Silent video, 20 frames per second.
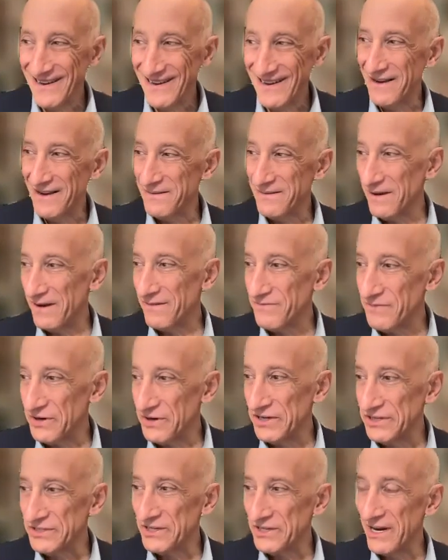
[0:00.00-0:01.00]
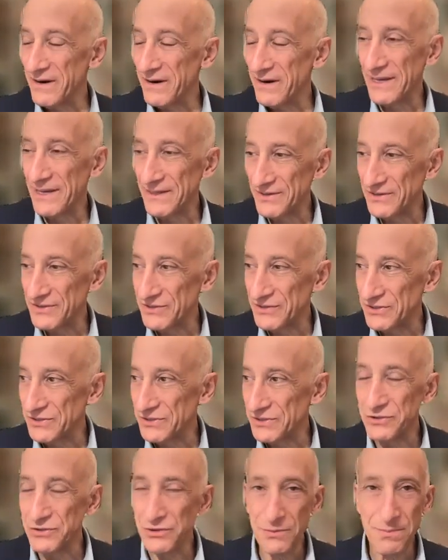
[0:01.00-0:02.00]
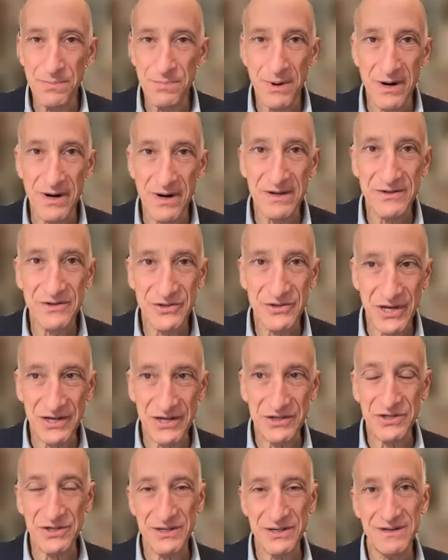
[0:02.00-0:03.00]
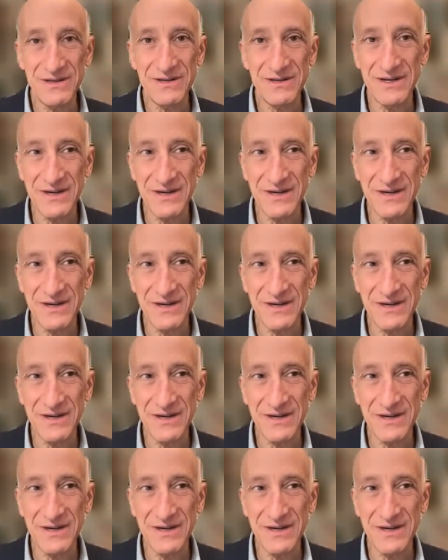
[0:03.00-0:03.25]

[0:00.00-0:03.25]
I'm very excited about this. It's a 2-part session.